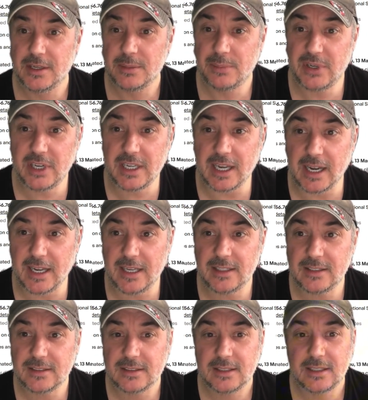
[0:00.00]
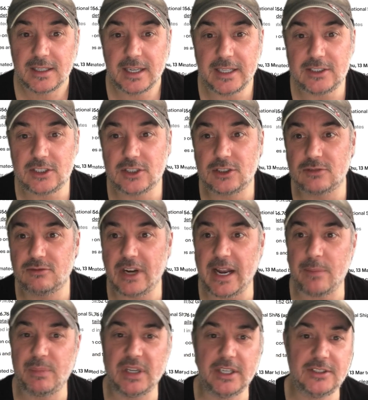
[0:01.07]
But again, it's just a rare
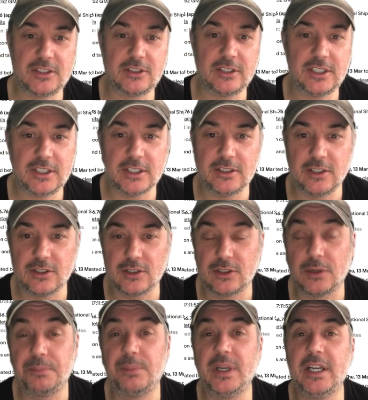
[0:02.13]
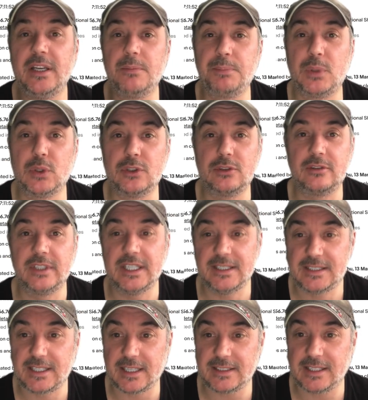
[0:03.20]
piece, Christian Dior, being a bug or an
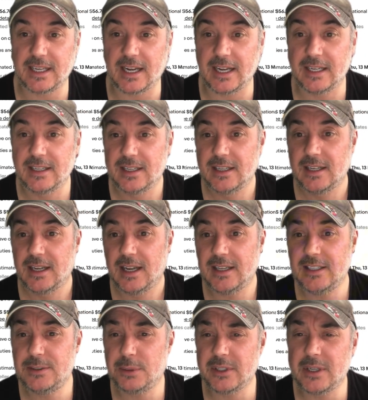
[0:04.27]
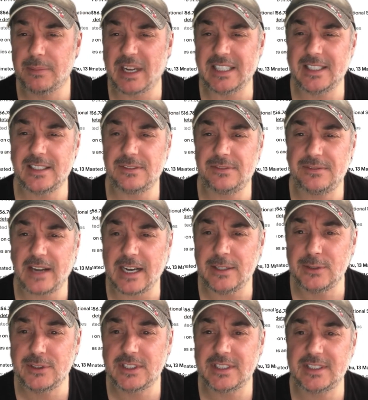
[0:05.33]
insect again. And this one commanded
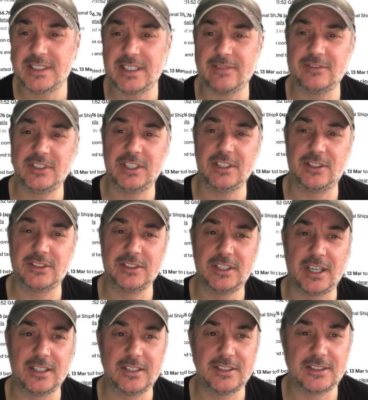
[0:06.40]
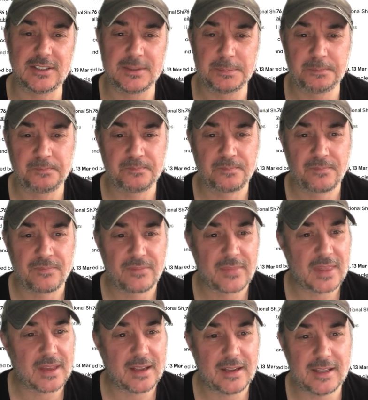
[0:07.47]
$1,079.
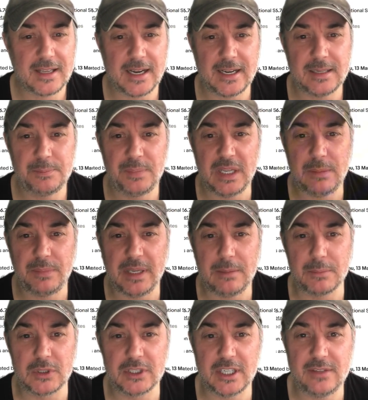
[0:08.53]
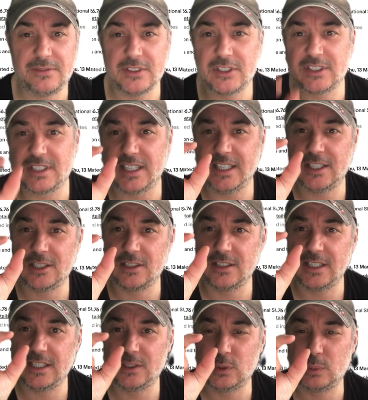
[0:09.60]
Again, big money for just a
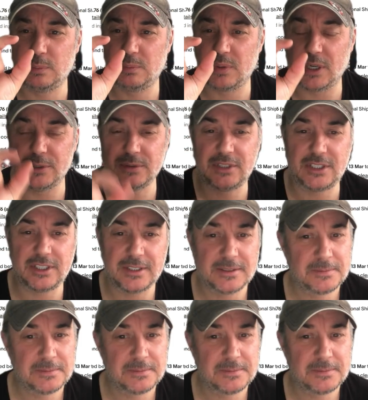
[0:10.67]
little brooch.